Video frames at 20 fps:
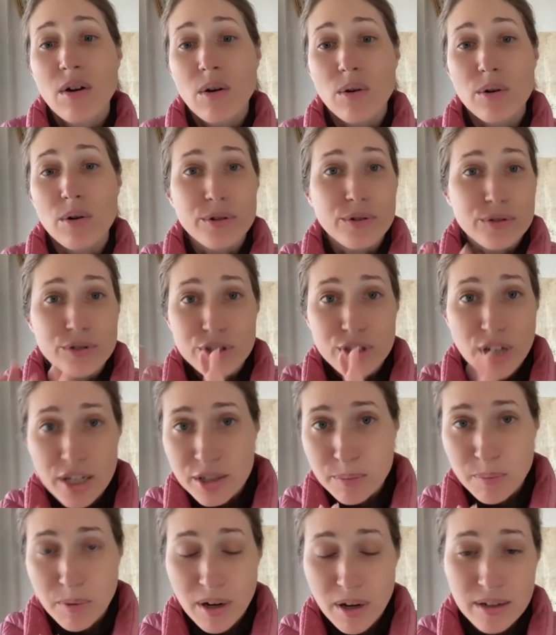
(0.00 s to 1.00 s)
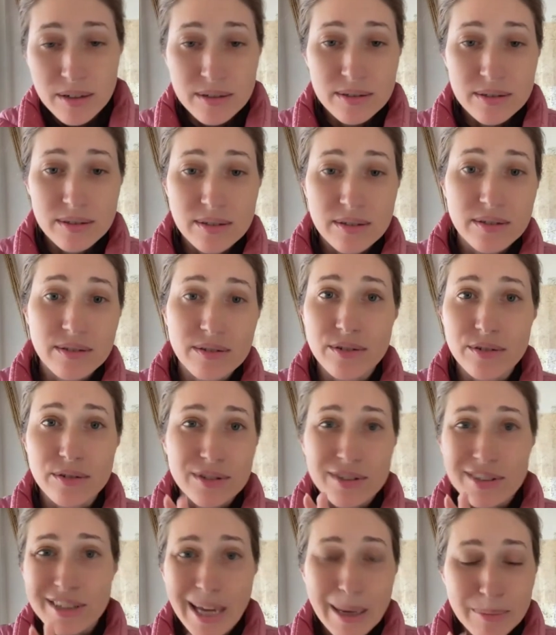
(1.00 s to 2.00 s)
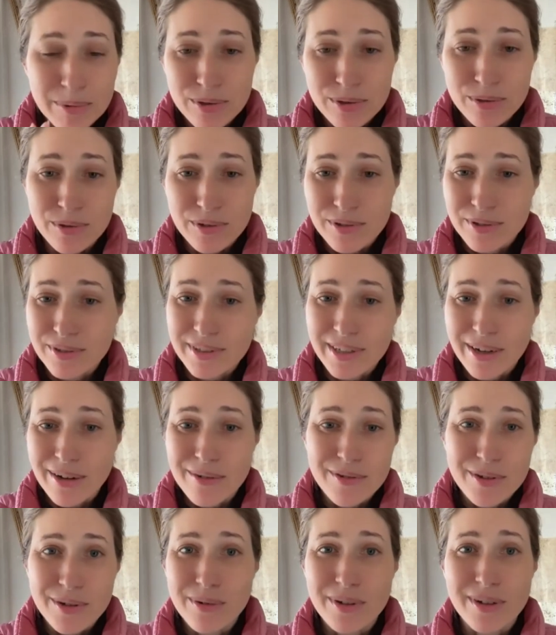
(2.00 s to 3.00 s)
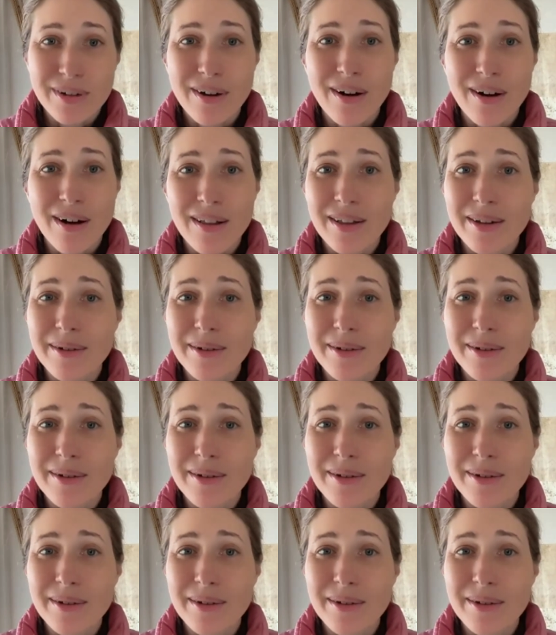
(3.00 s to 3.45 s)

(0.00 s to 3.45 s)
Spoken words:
or your judge bugs, your saboteurs, however you want to call